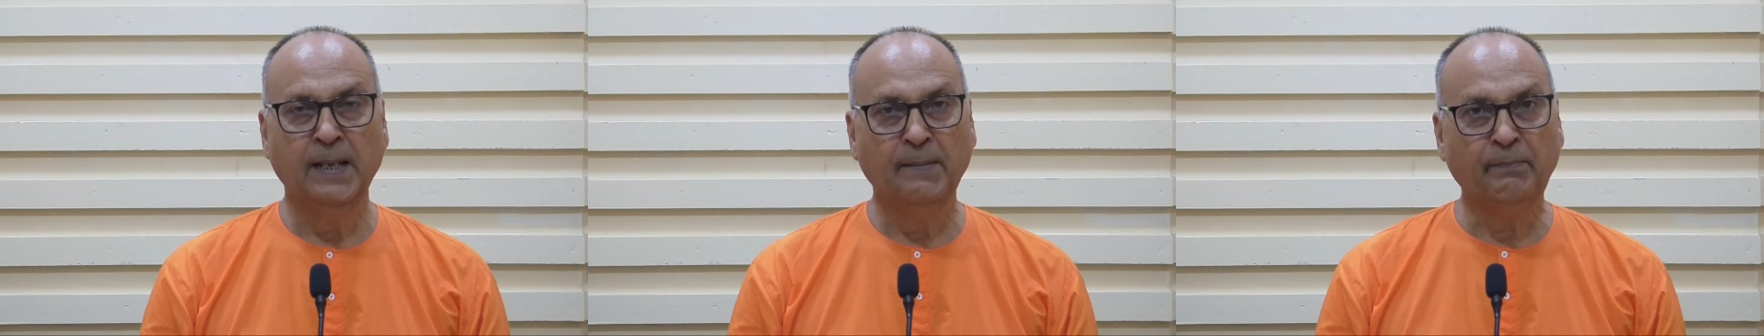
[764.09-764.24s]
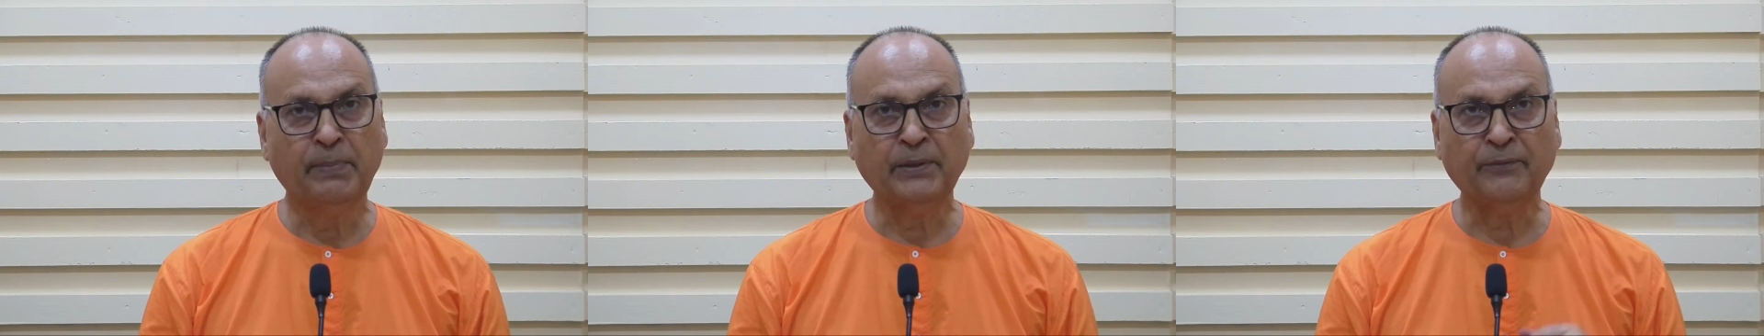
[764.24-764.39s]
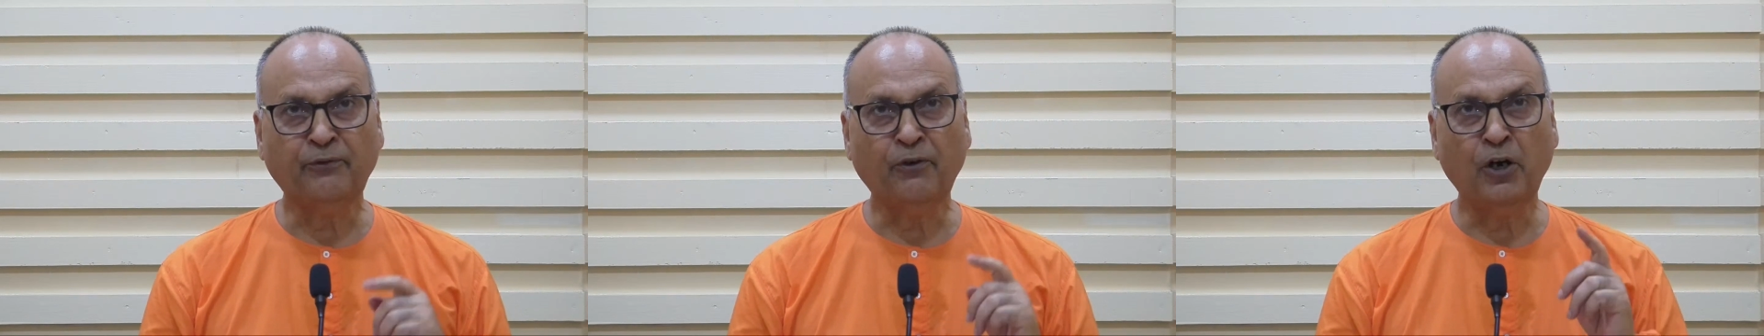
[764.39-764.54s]

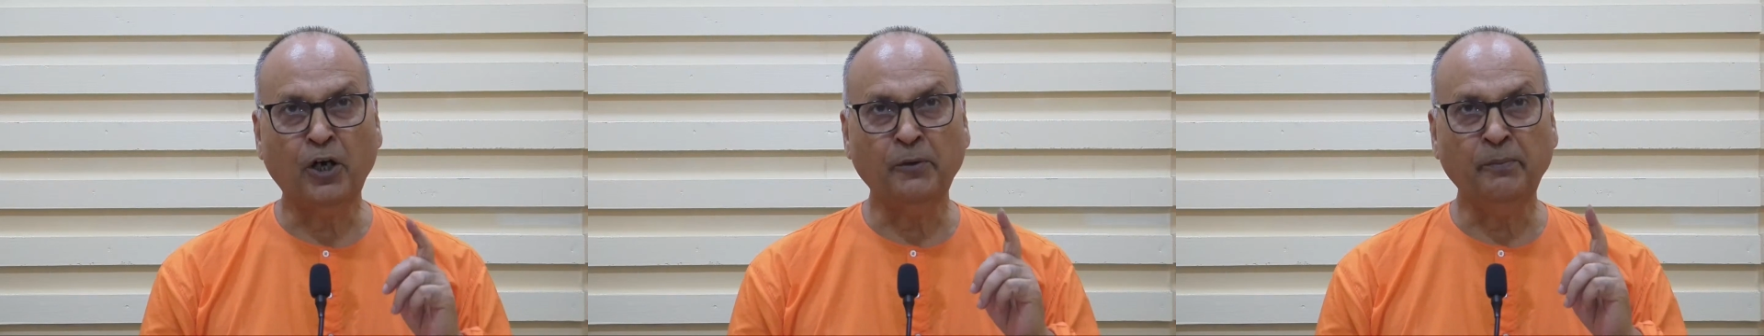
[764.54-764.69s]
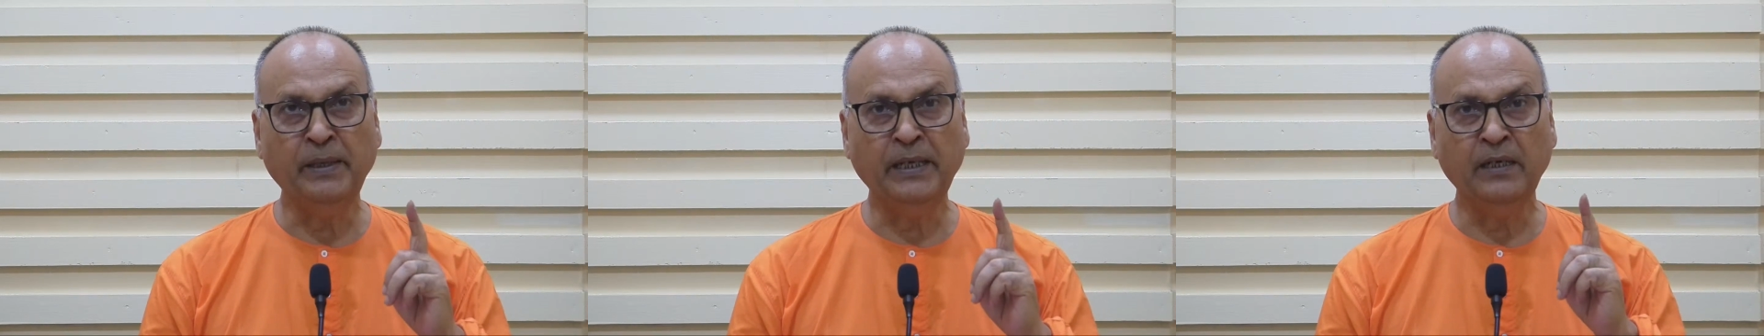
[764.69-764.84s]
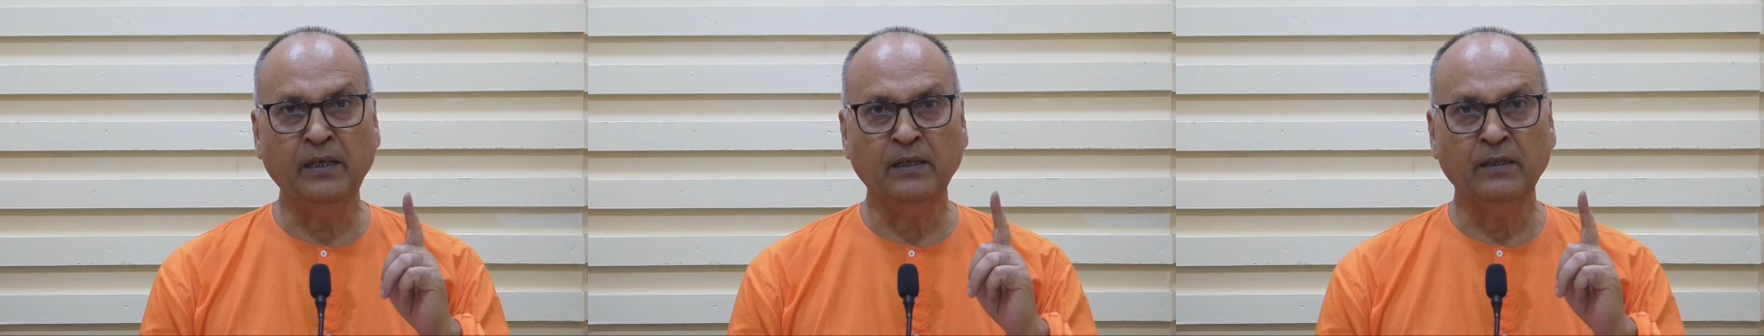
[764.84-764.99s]

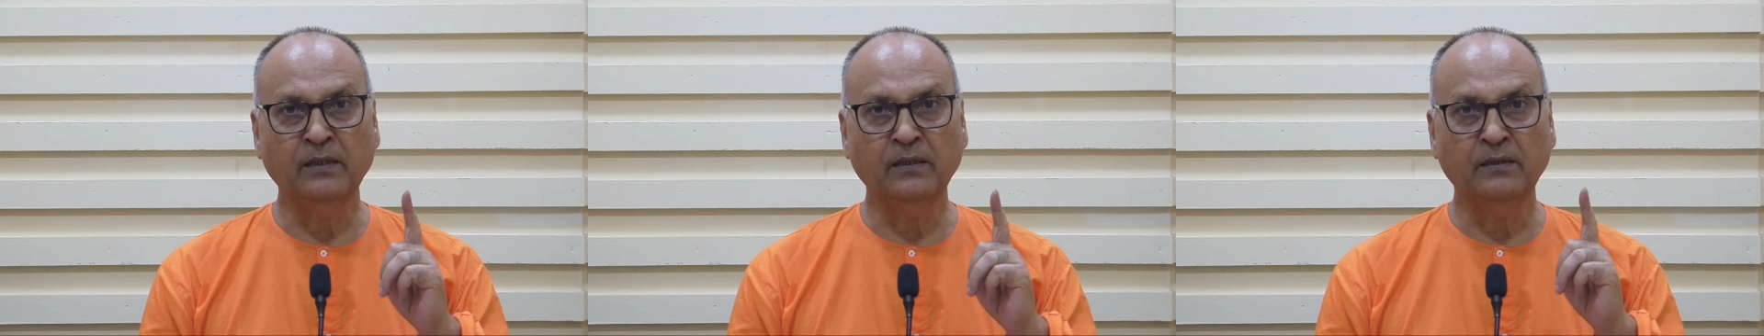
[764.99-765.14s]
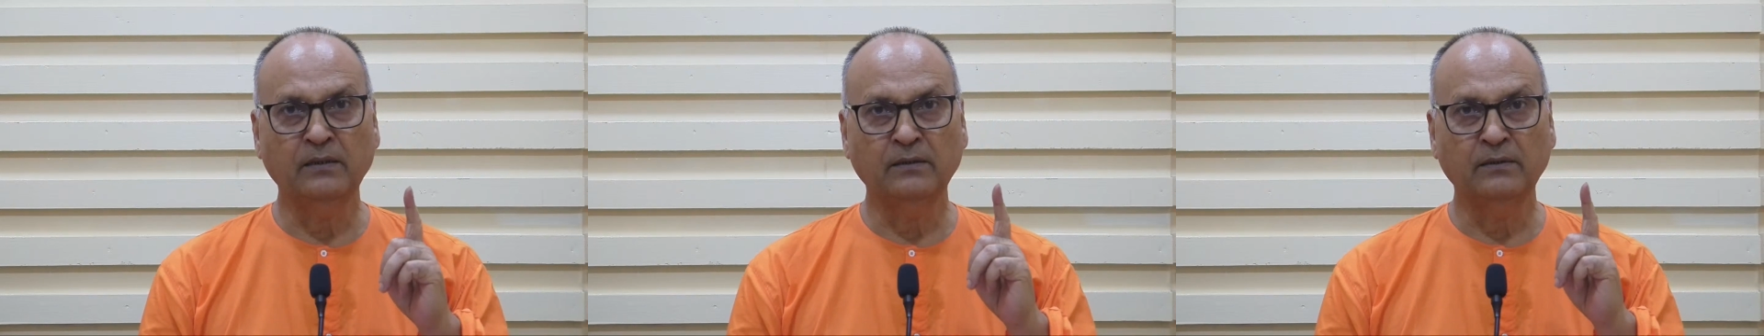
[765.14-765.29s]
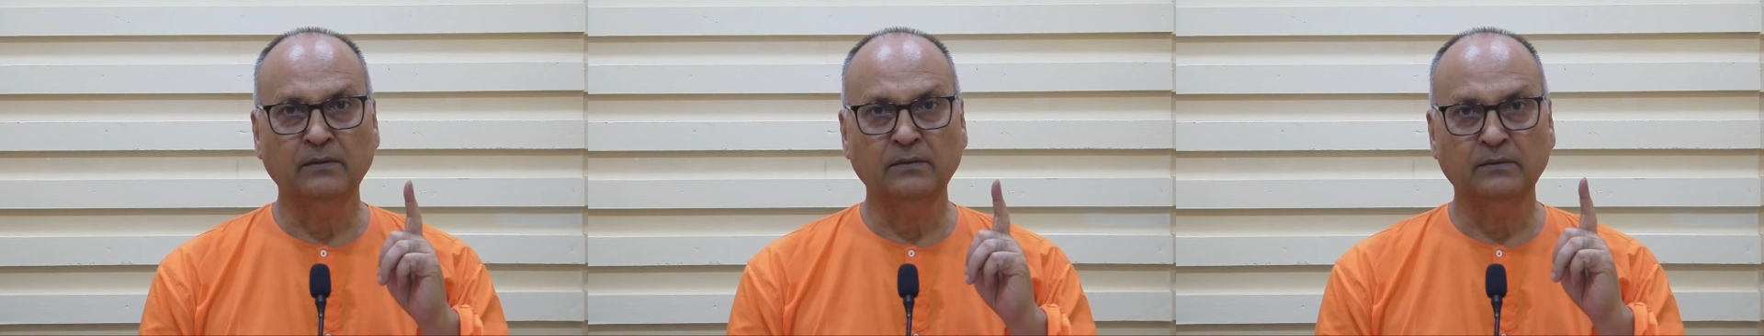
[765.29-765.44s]
performing
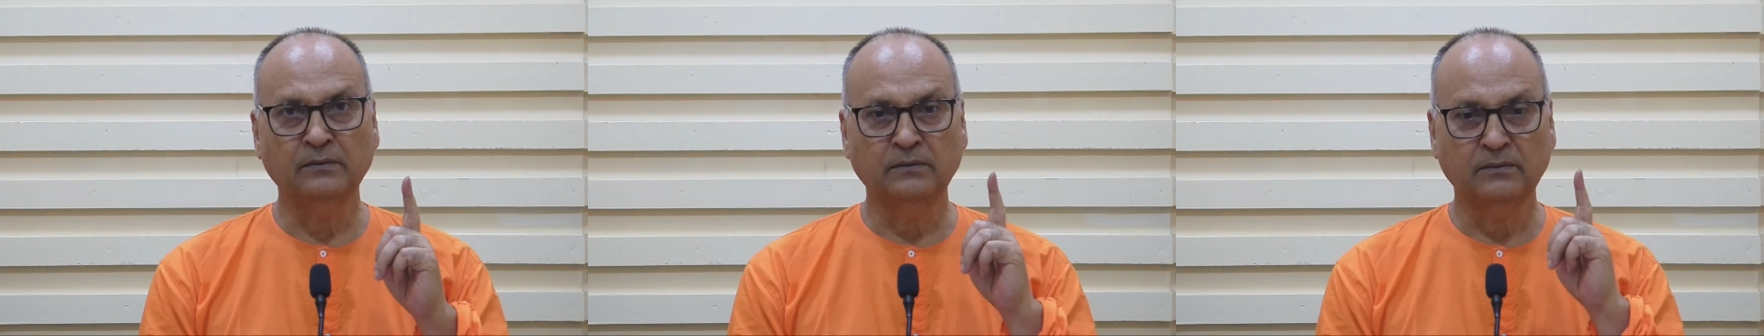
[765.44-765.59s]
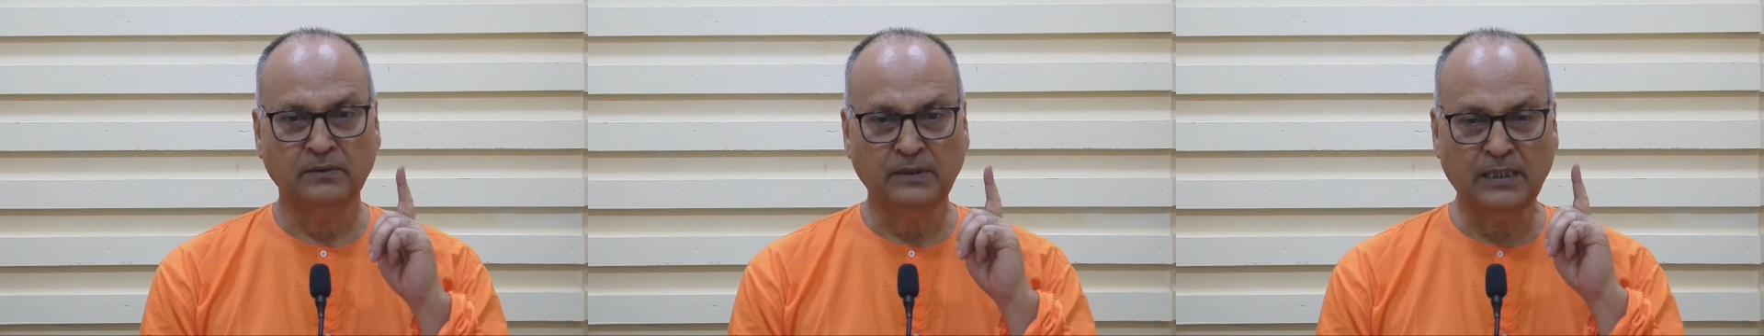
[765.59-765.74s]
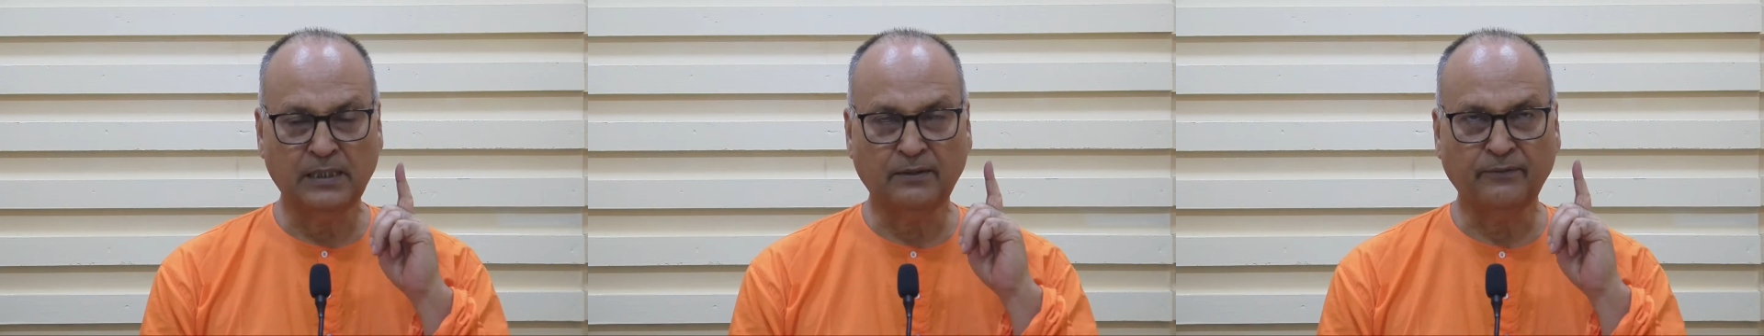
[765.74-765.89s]

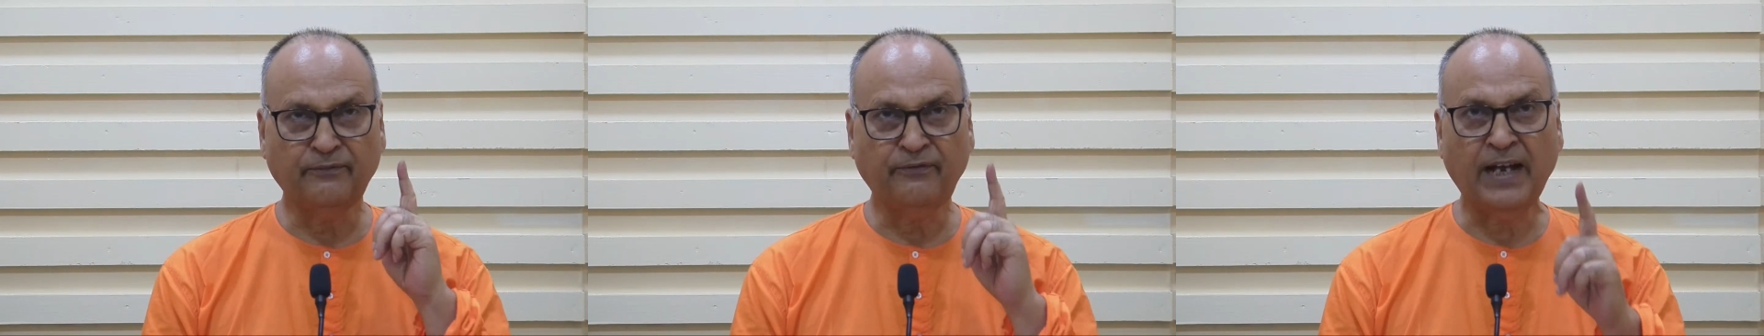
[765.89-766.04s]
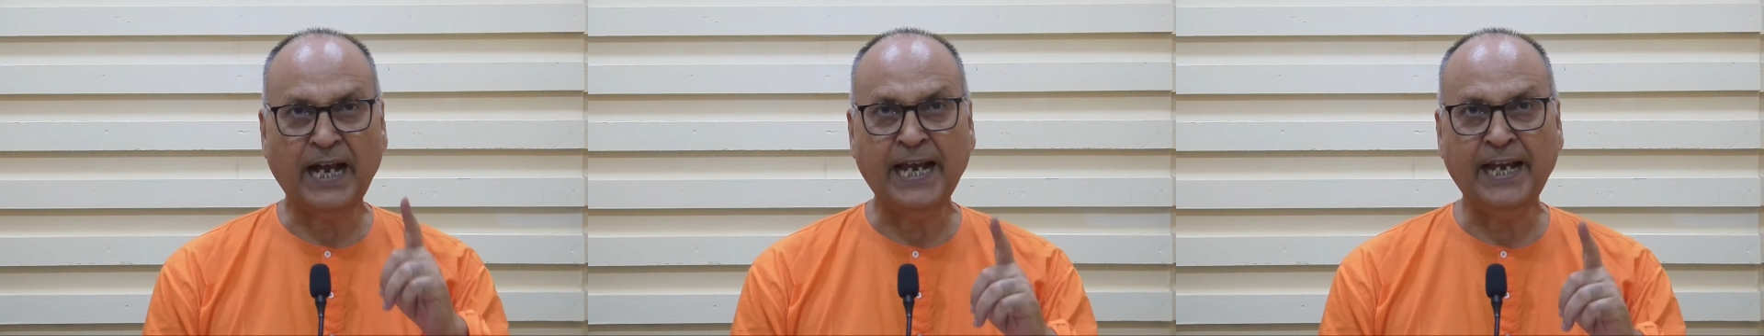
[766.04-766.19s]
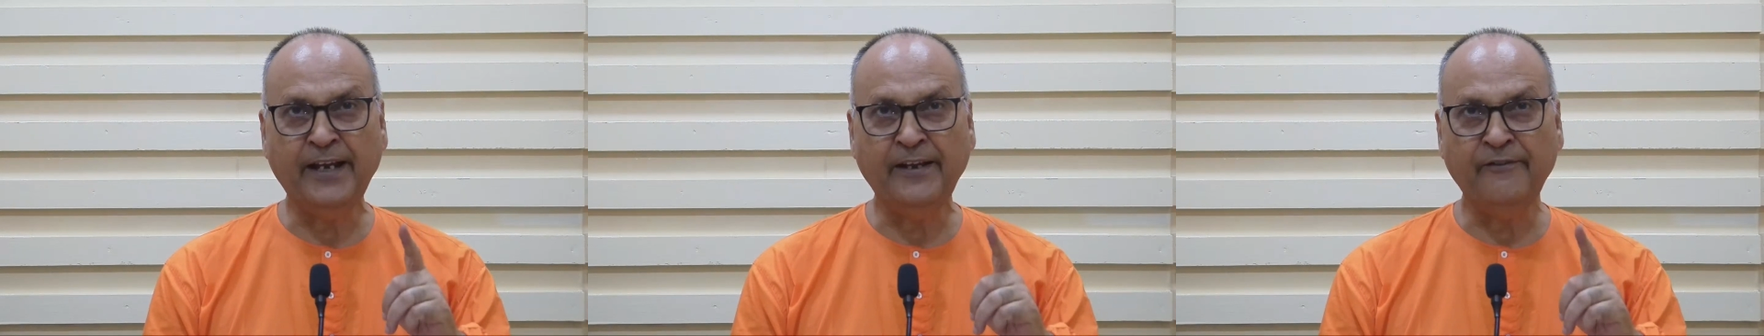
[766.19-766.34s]
these
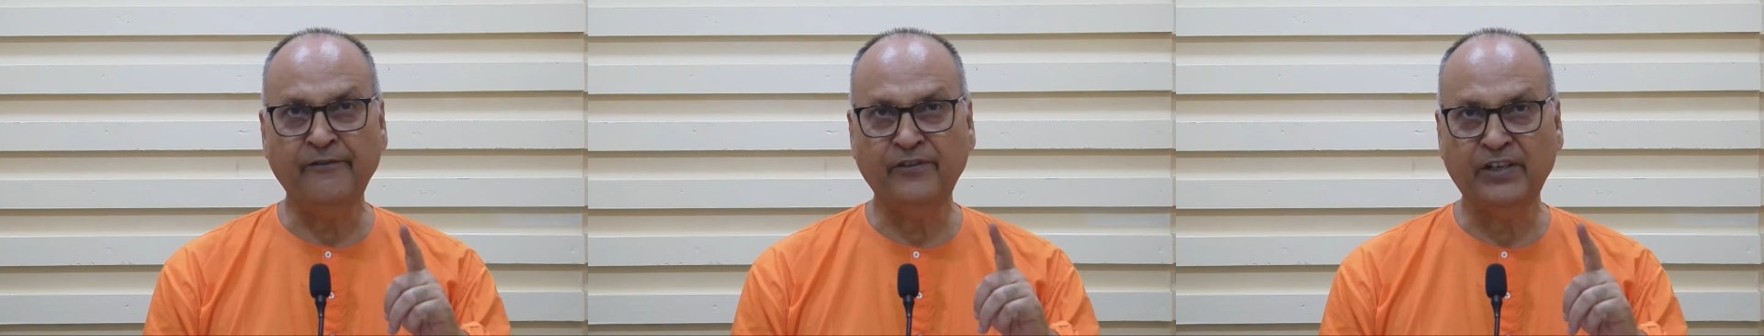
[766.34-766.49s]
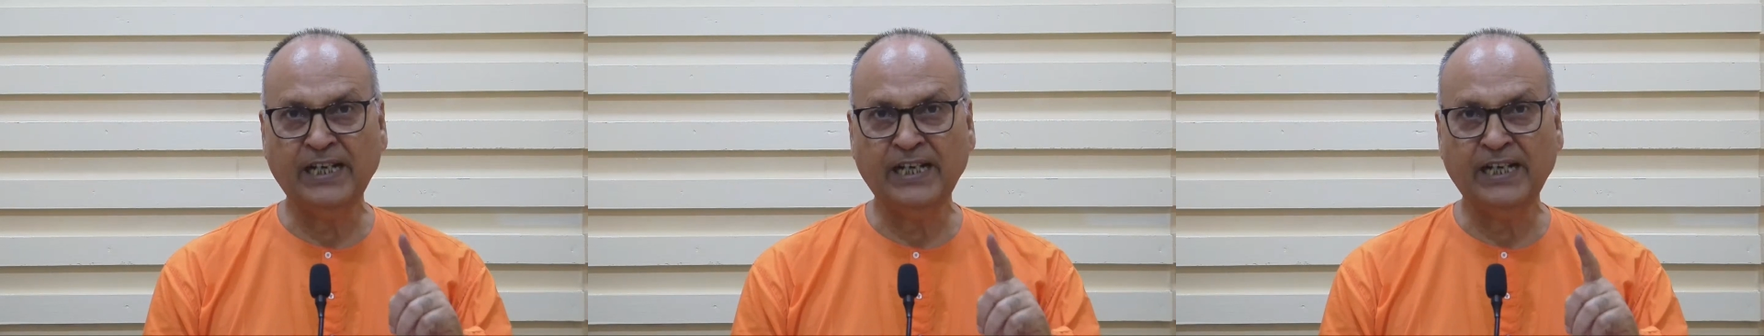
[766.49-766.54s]
5